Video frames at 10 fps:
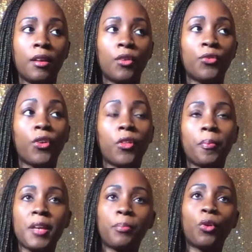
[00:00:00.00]
for the
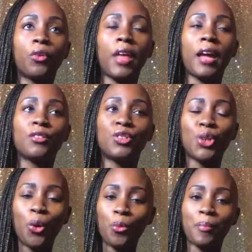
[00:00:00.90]
people that
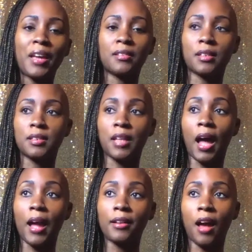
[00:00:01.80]
don't make the
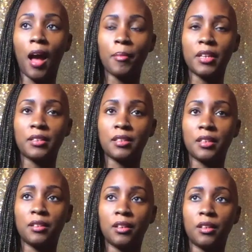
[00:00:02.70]
snide comments
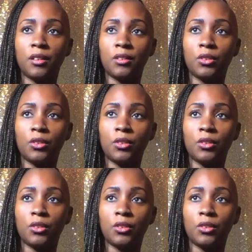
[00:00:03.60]
and the,